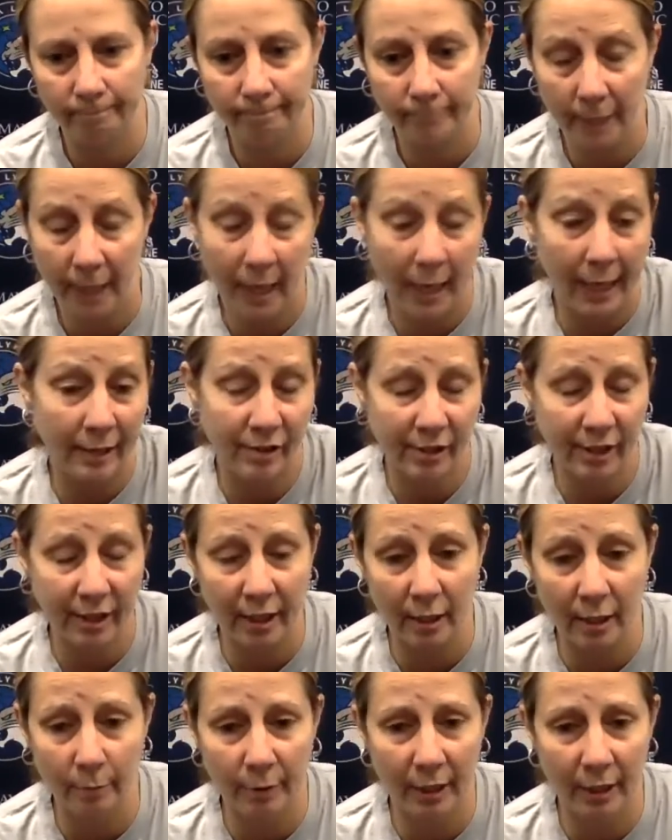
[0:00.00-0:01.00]
Yeah, I see
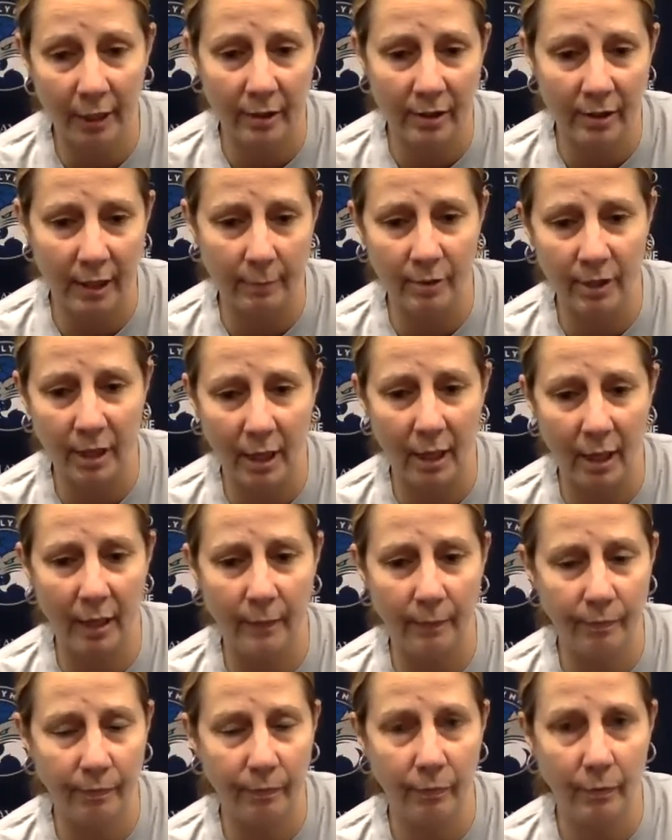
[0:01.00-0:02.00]
it, but at the same
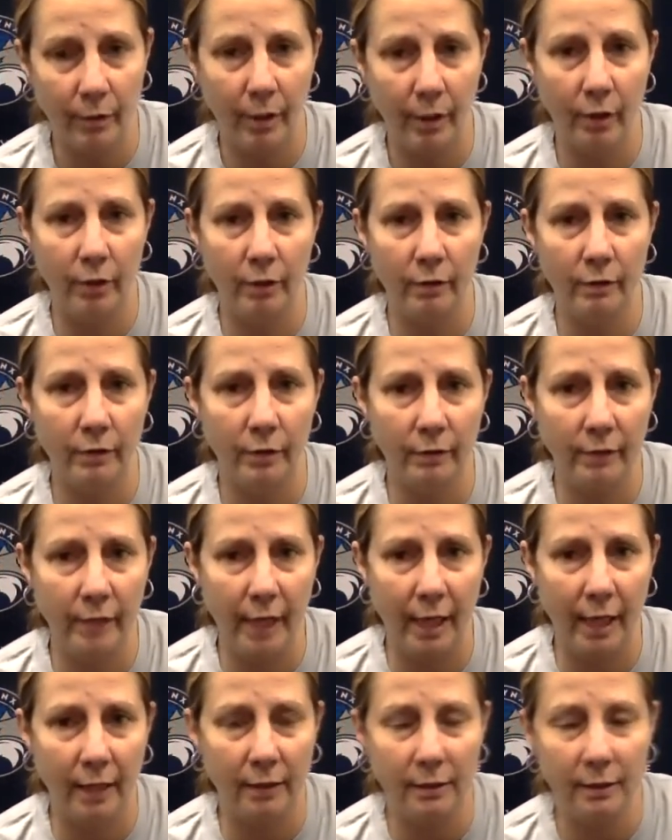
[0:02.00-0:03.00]
time, you know, you've
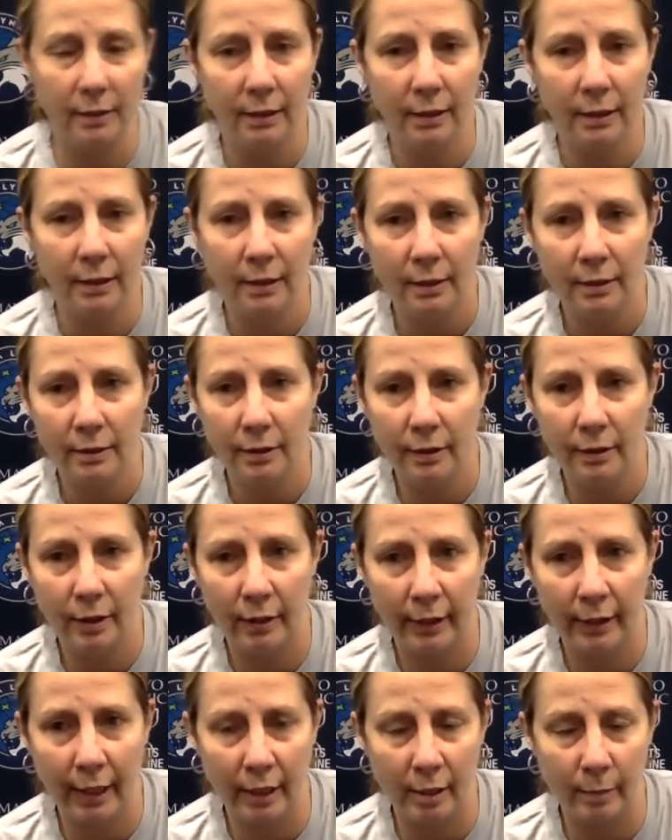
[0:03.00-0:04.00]
got
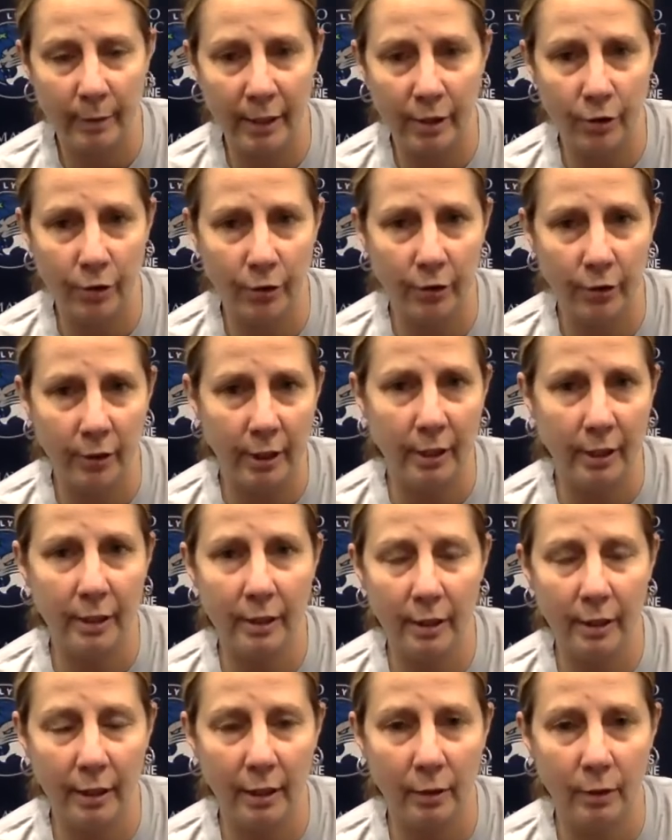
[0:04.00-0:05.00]
to make sure that,
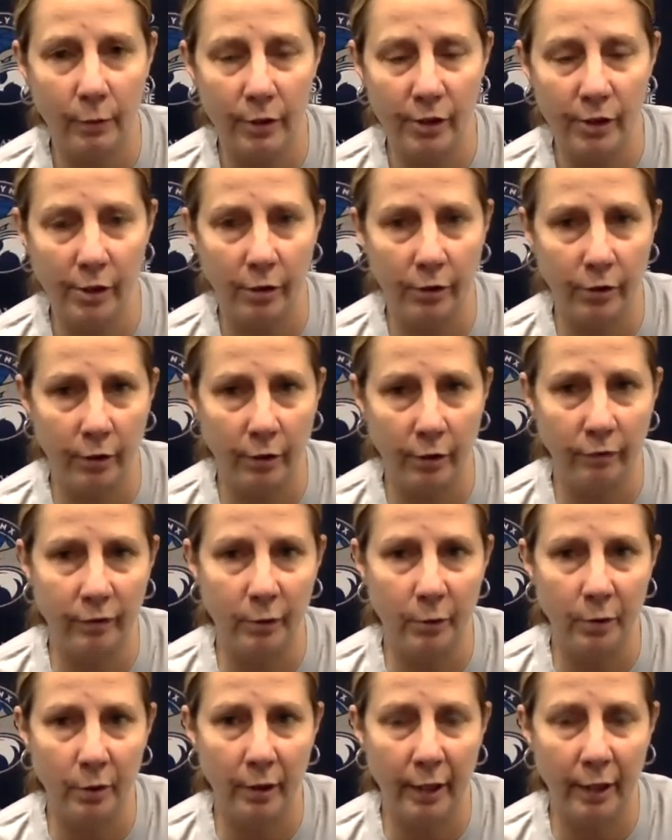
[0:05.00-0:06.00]
you know, when Still's on the
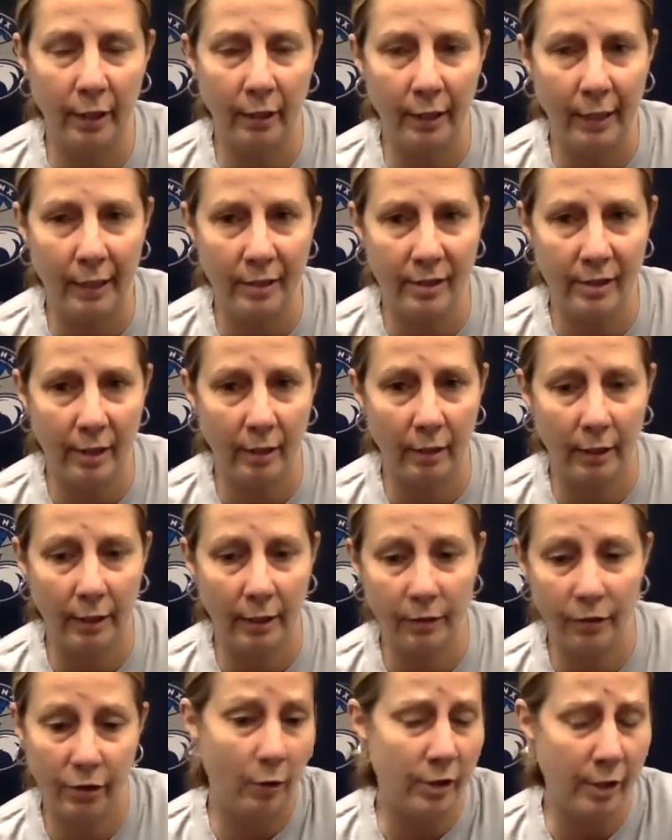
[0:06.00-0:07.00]
floor, that you're not
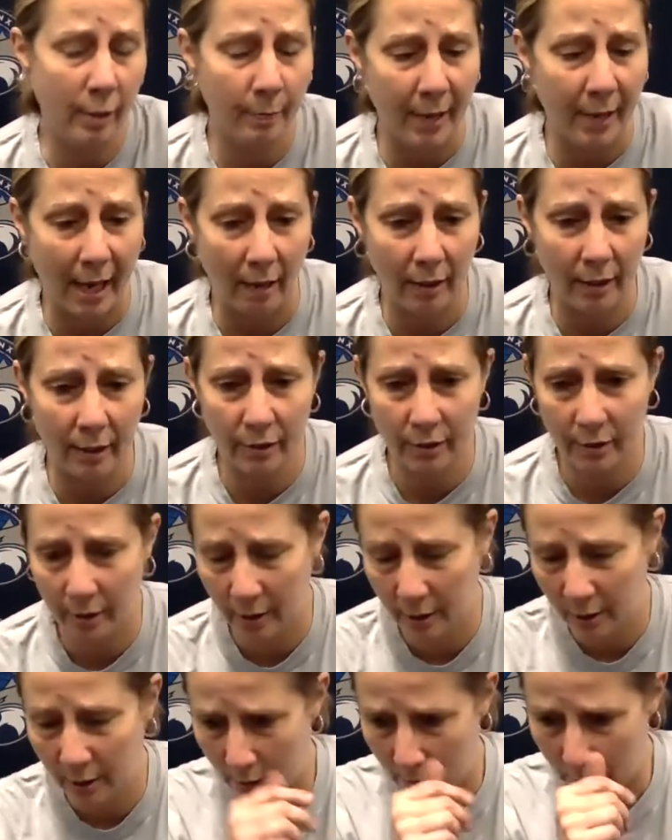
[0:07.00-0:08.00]
settling. So it's a balance.
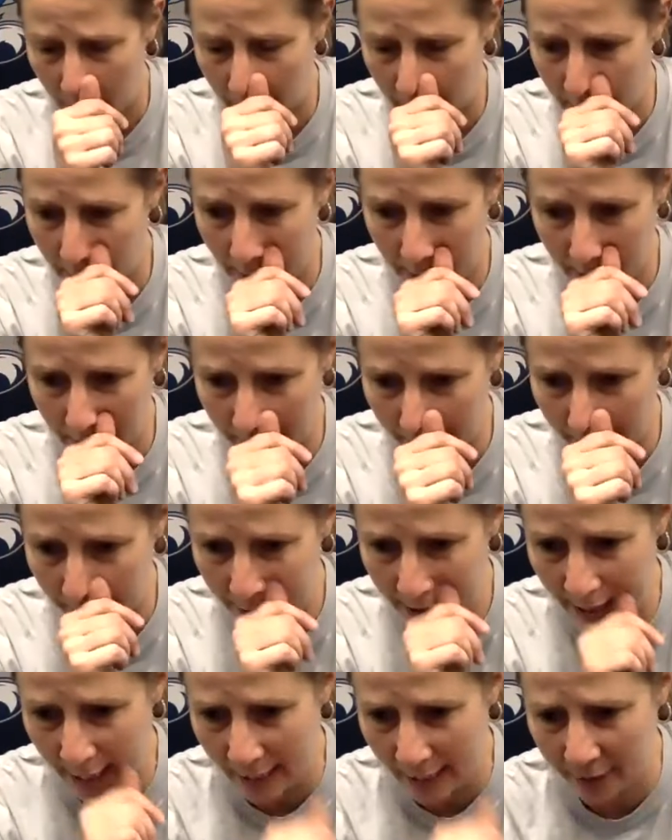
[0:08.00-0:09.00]
But
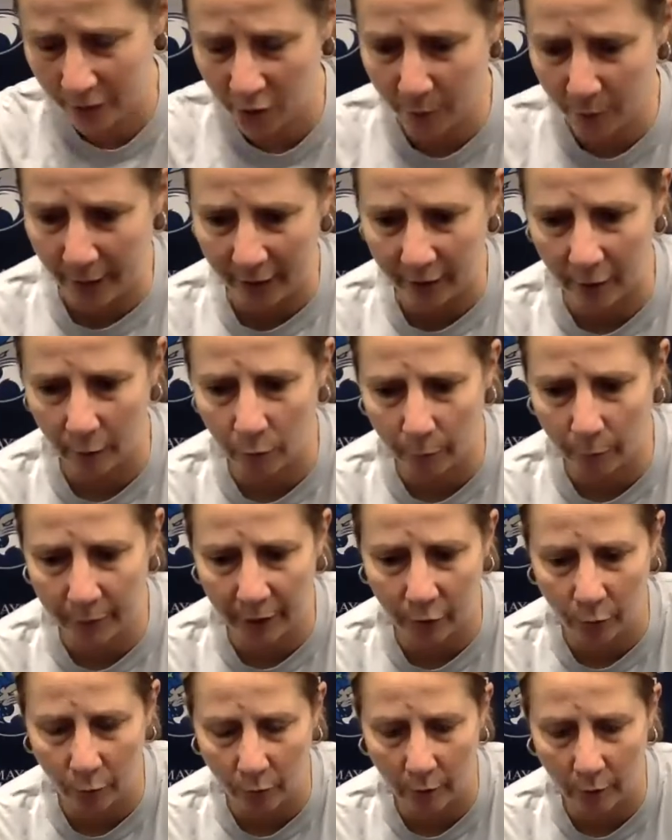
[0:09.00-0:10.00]
yeah, I suspect that we'll be
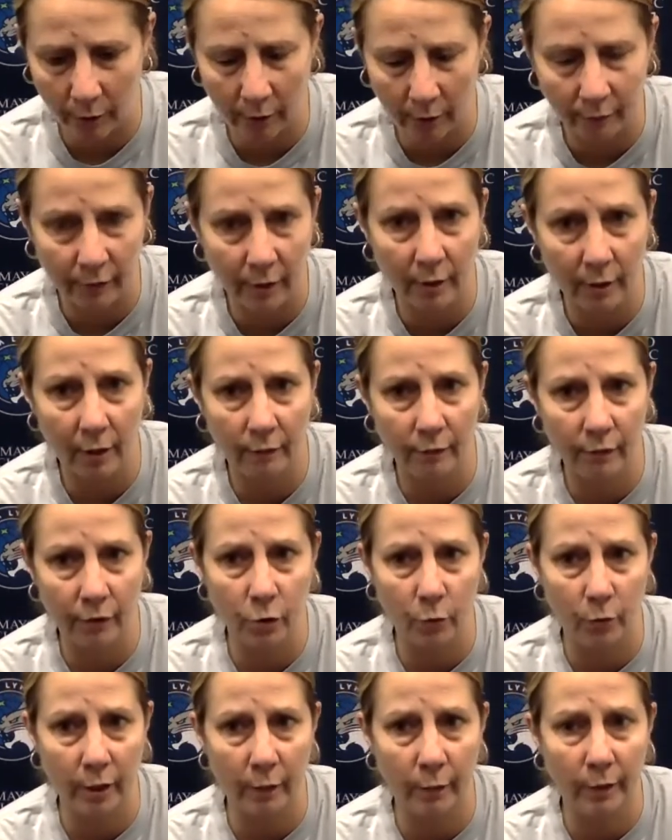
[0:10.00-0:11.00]
north of the
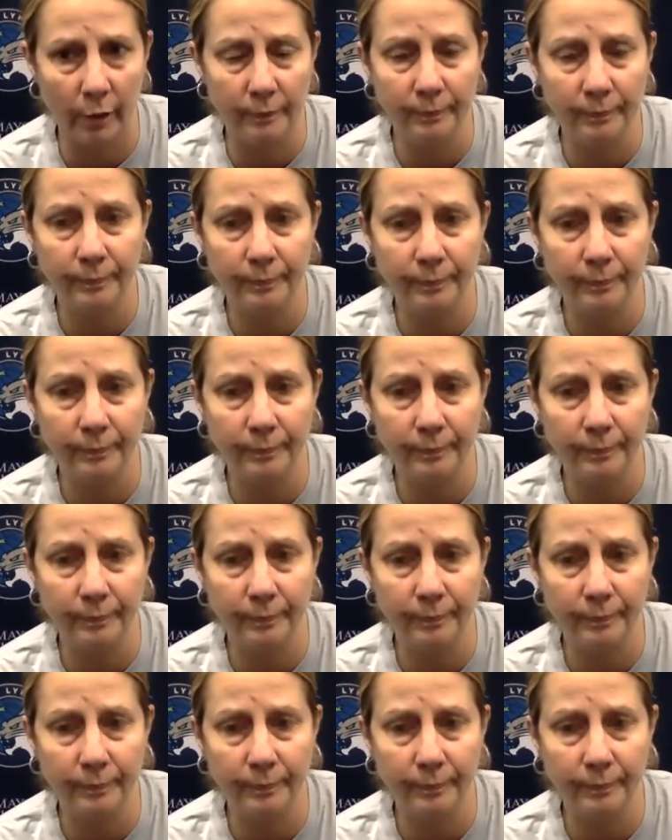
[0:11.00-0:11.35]
21.